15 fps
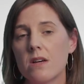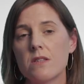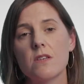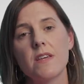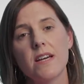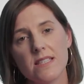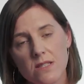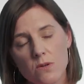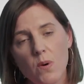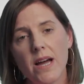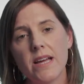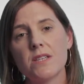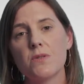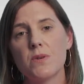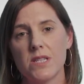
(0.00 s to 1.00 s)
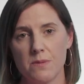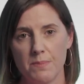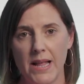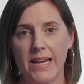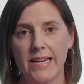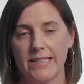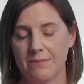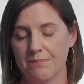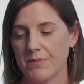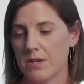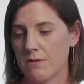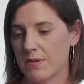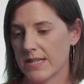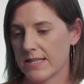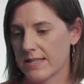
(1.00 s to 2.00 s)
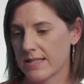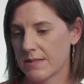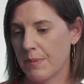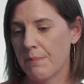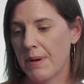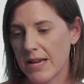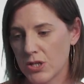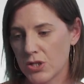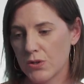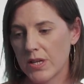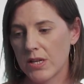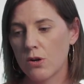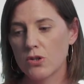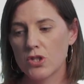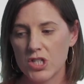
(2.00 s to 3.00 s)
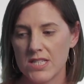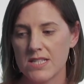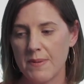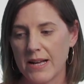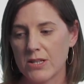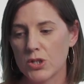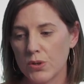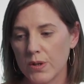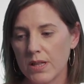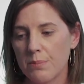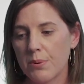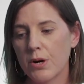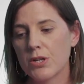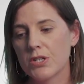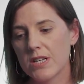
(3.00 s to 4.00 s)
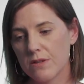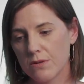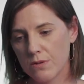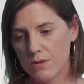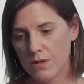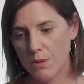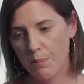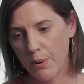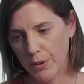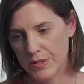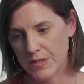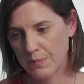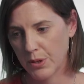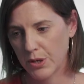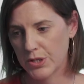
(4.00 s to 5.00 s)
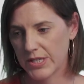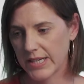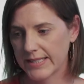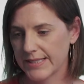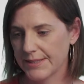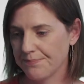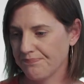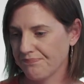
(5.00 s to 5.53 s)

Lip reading: So that's the way to explain the risks, but make sure they're not just about during the project, they're also post-project.